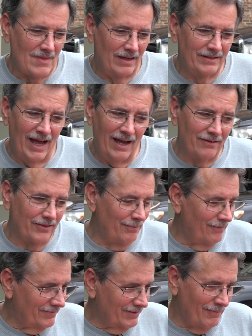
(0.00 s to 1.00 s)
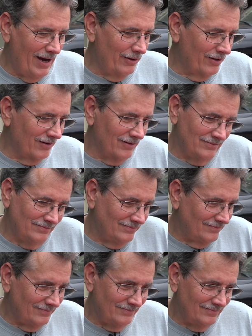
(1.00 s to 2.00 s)
No, the motor
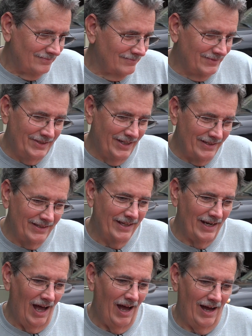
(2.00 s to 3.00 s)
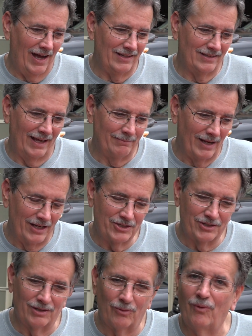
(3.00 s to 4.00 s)
didn't get hot. I'm not
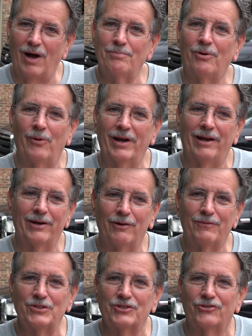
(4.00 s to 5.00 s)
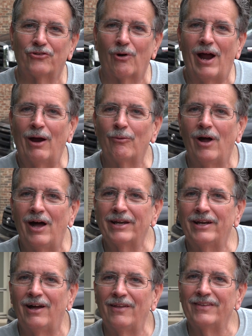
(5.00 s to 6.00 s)
sure at what point. I don't know if it just dry
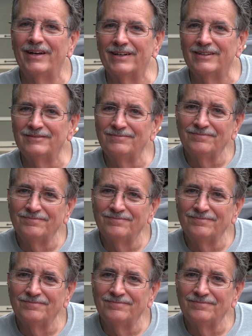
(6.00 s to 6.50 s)
rotted on there.